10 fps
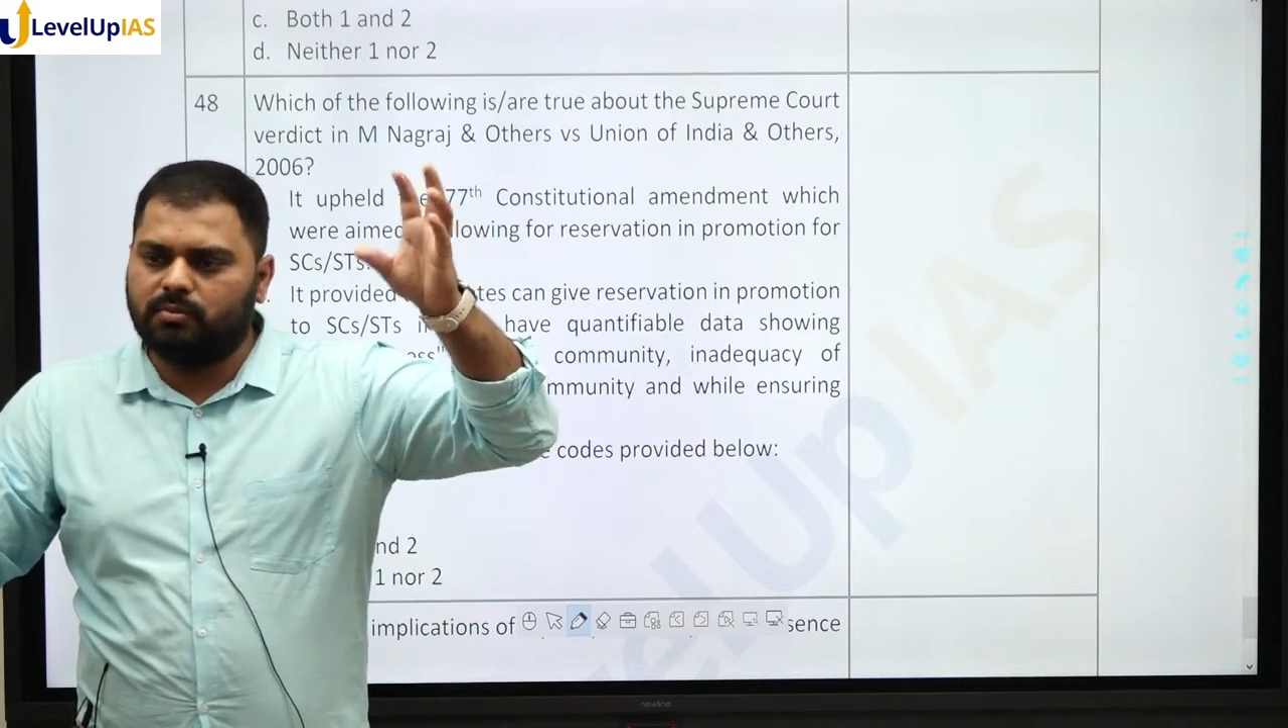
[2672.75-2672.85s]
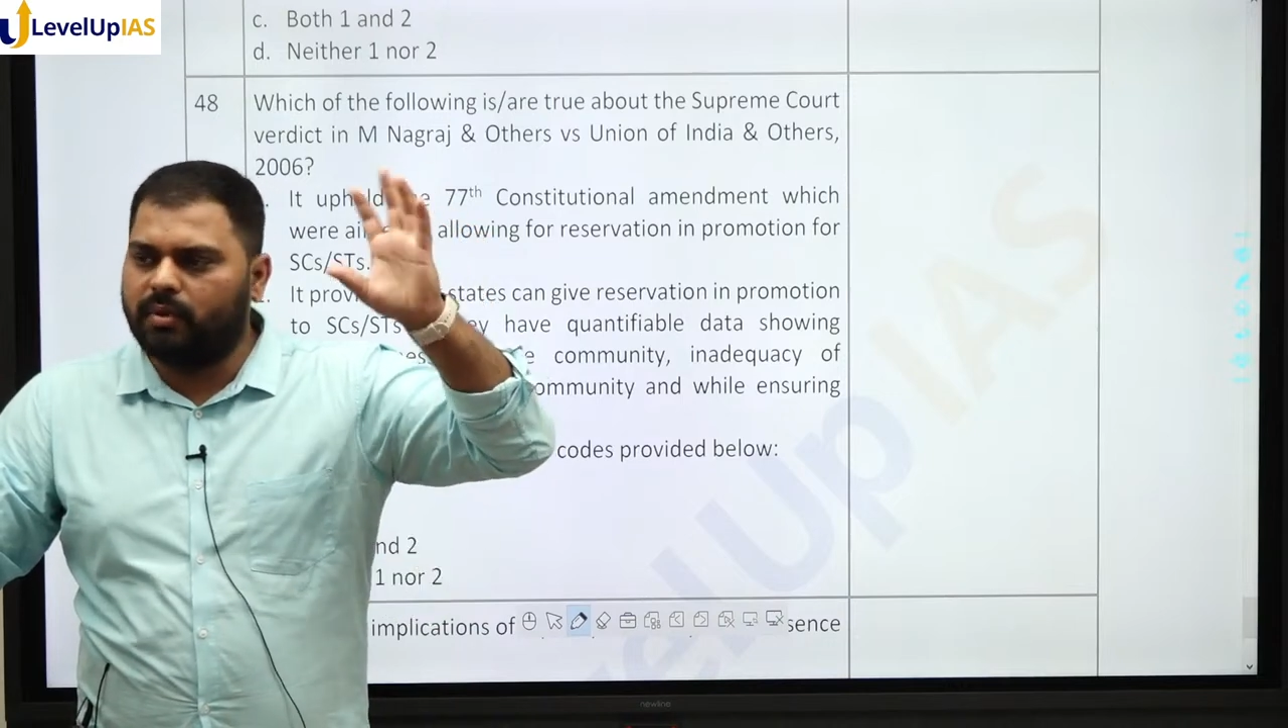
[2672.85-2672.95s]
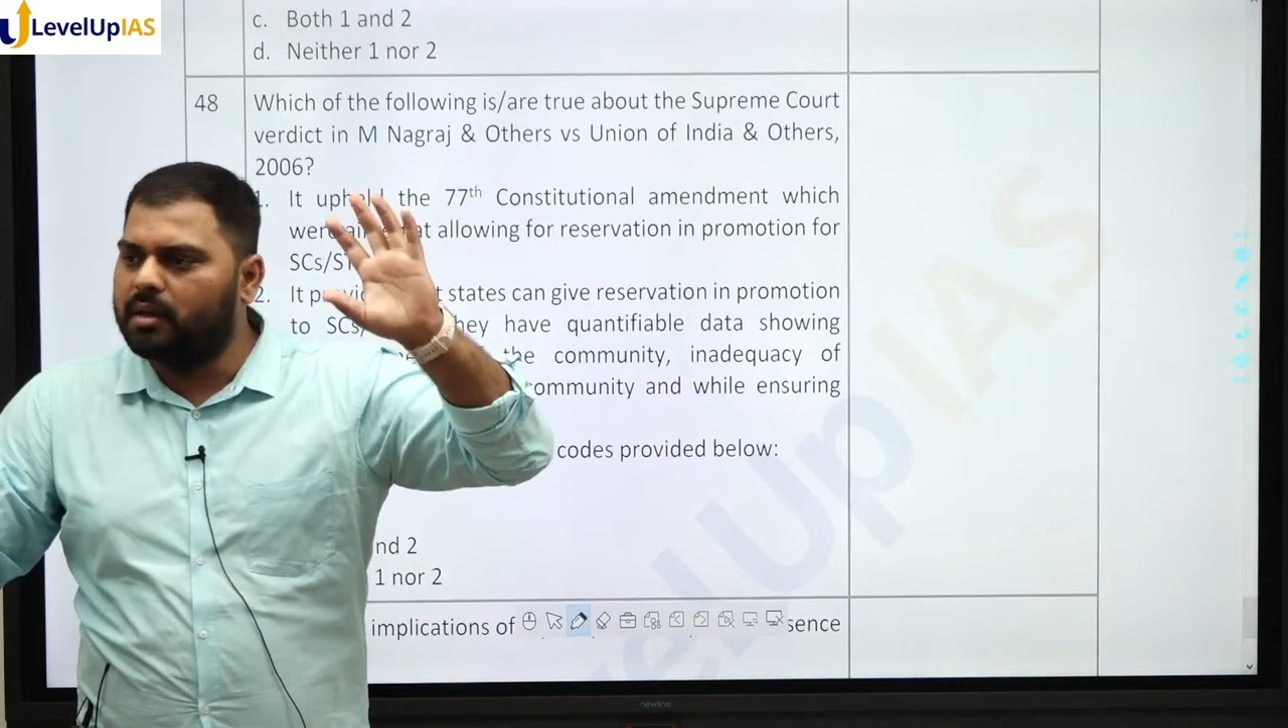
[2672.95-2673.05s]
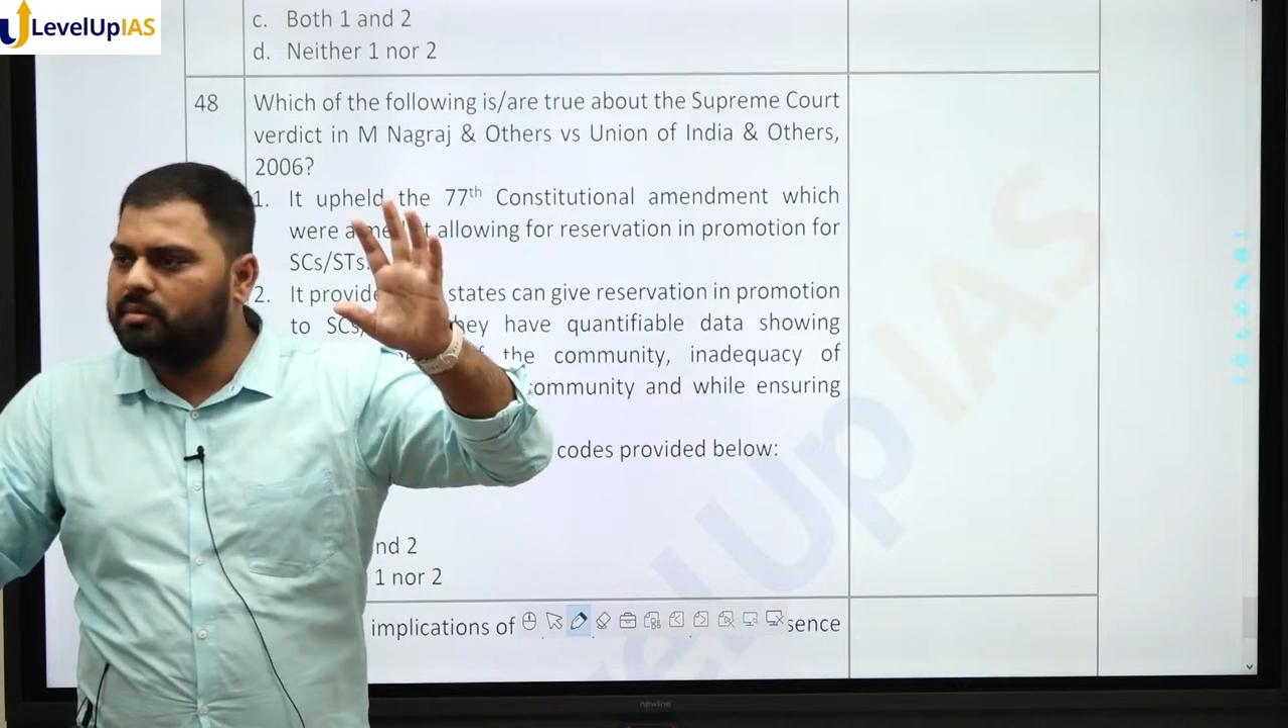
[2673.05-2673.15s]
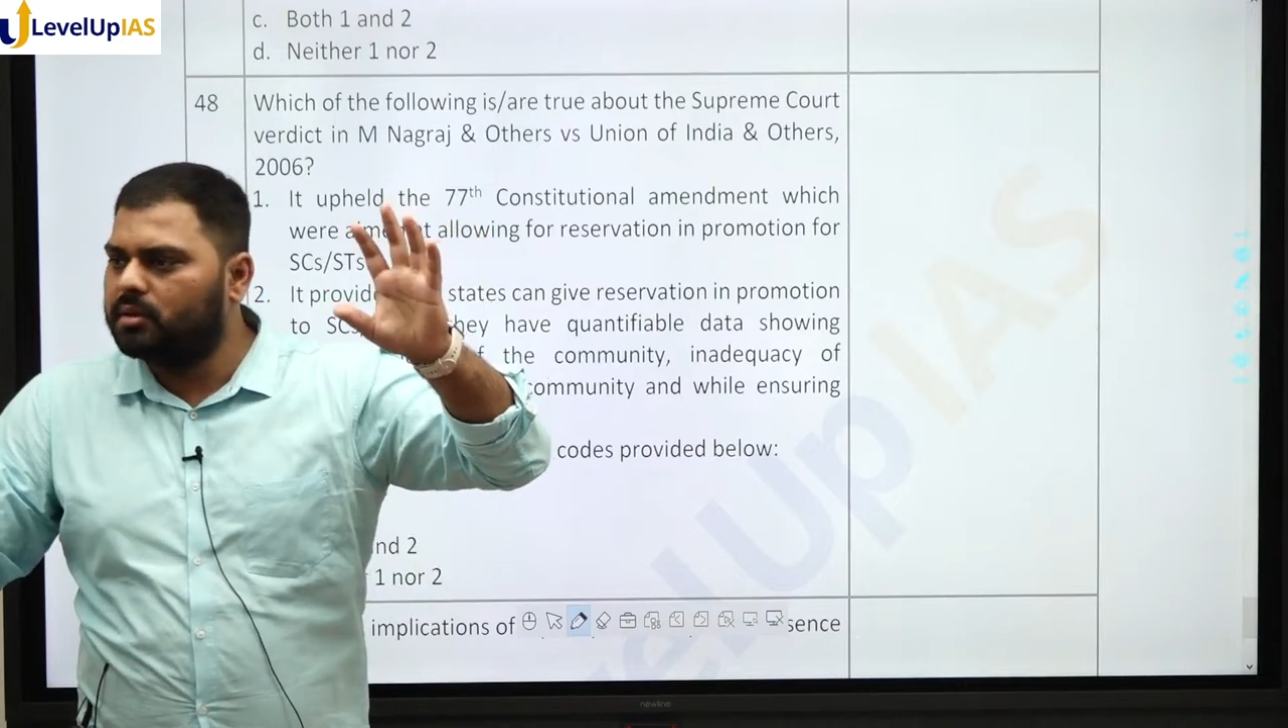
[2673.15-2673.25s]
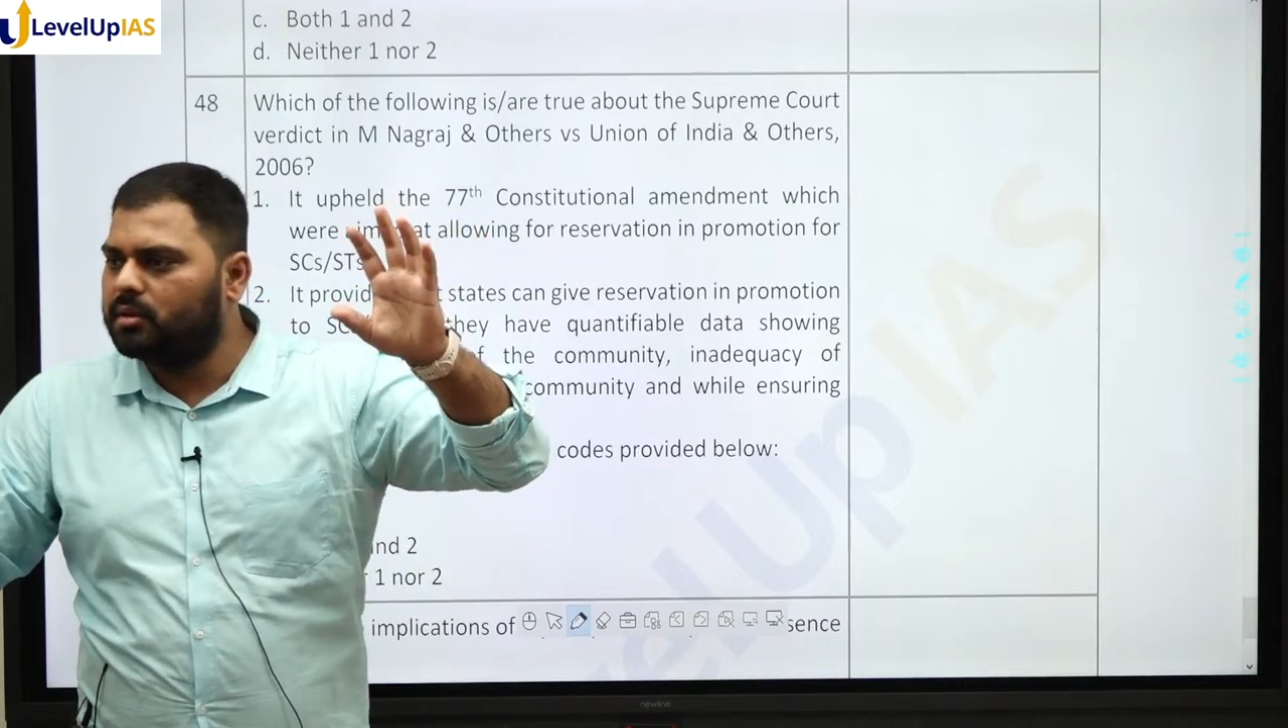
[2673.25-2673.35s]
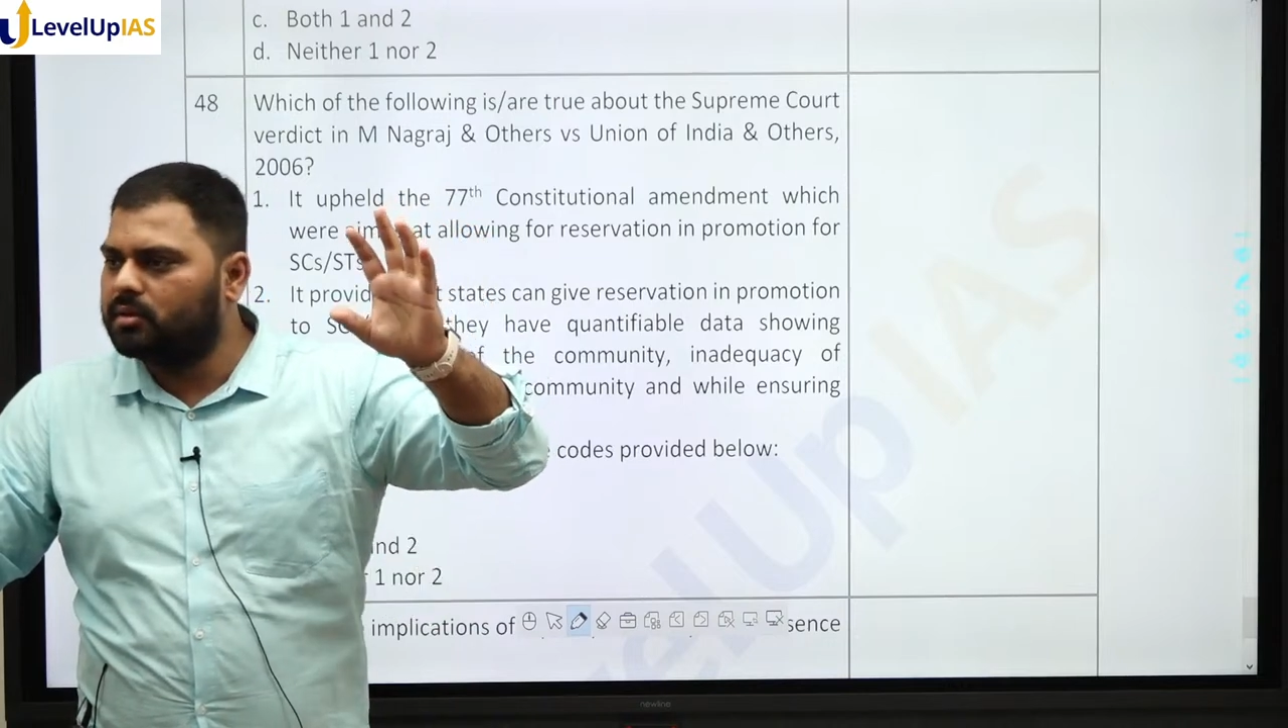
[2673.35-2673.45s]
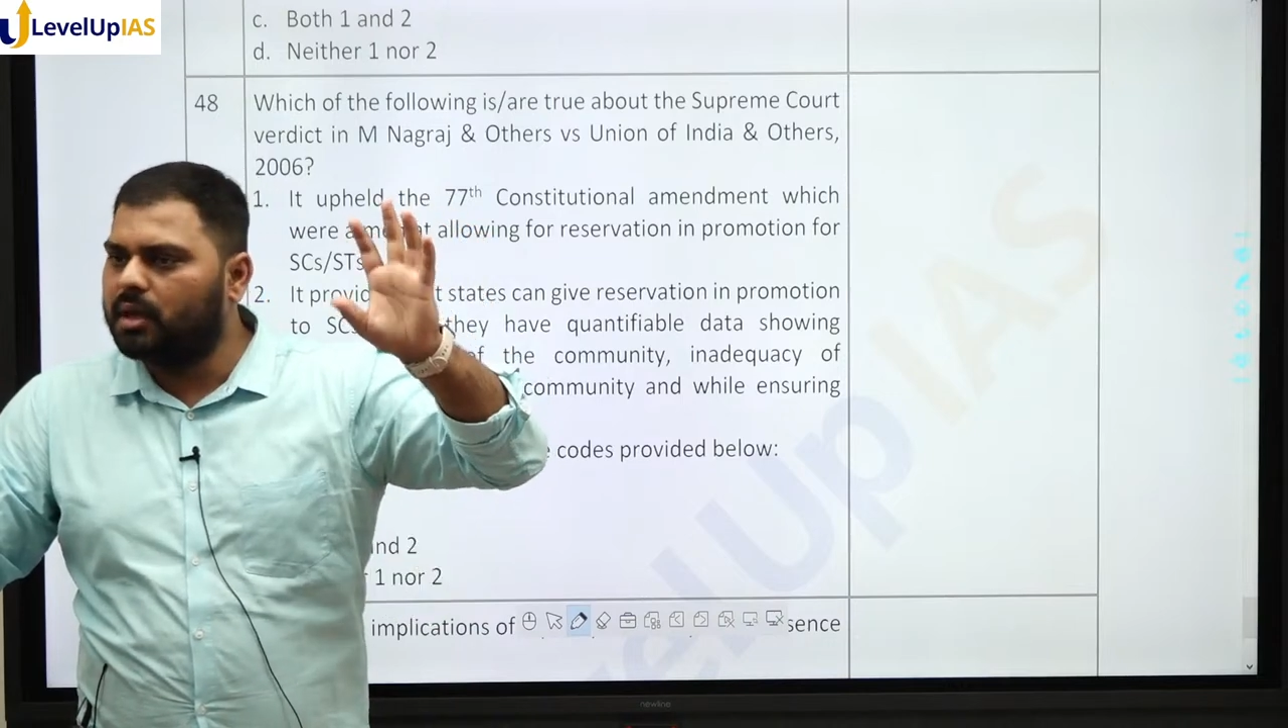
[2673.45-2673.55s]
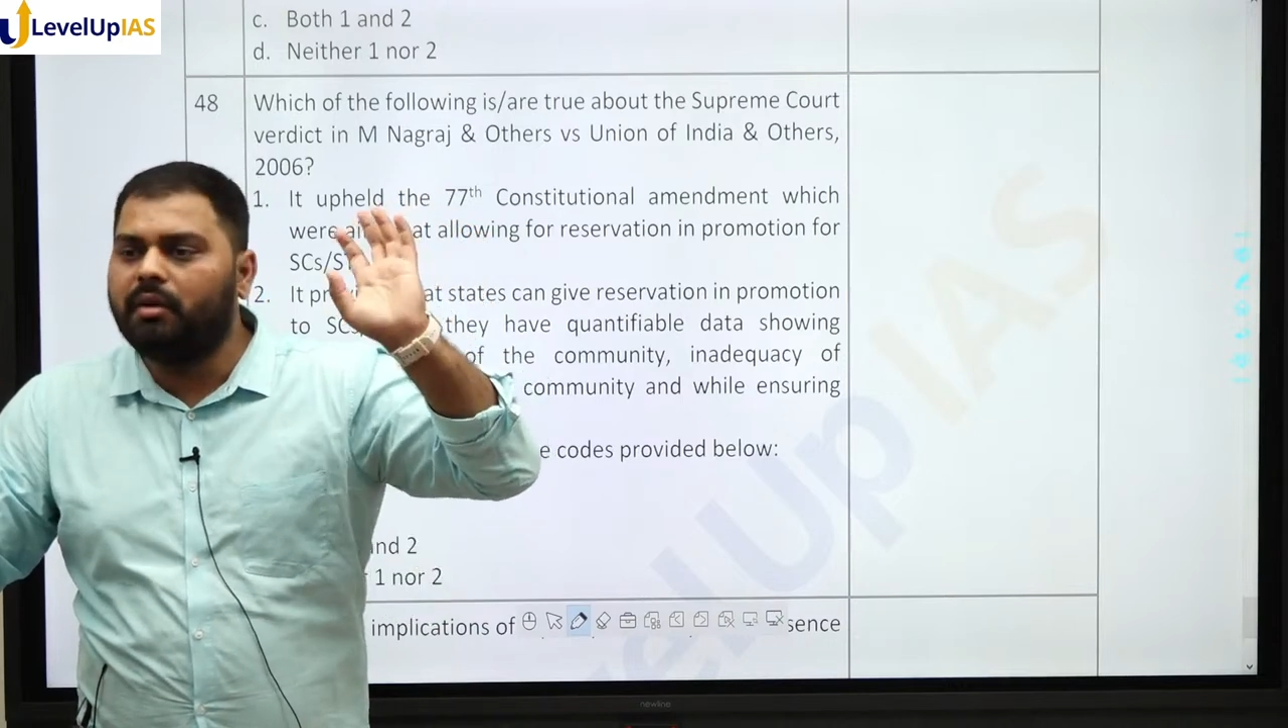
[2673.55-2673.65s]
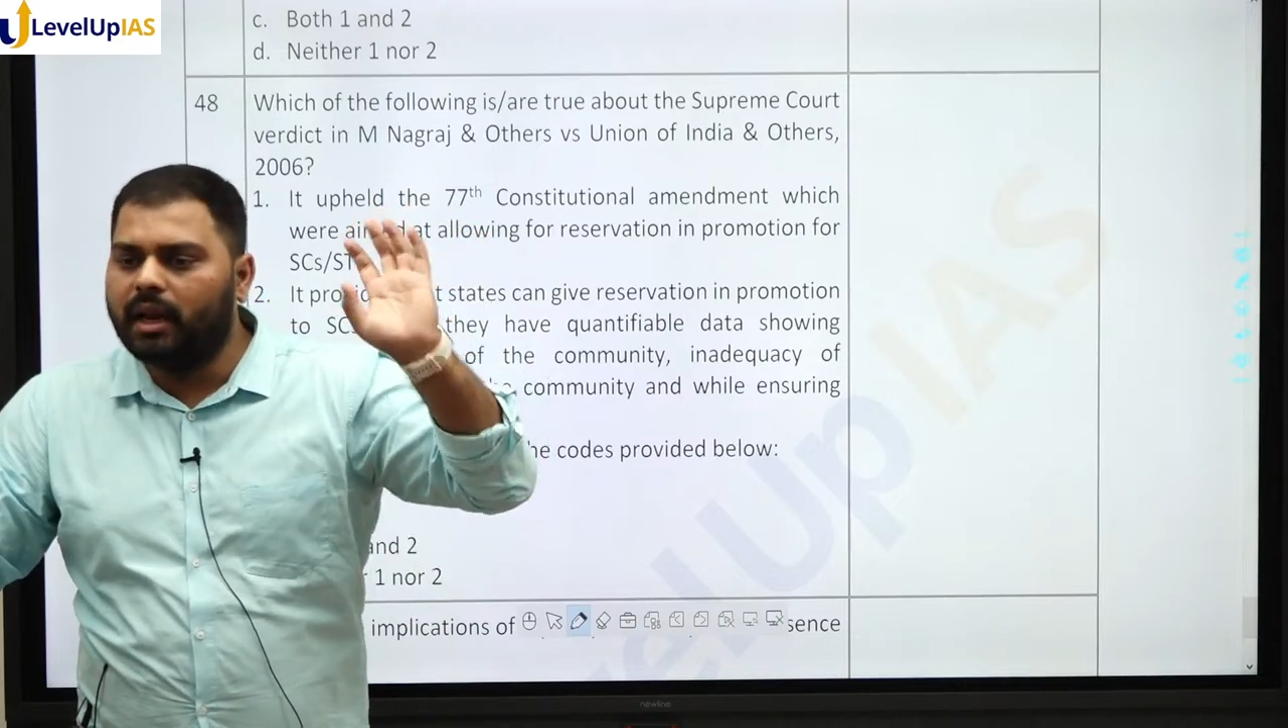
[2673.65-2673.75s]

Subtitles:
5-7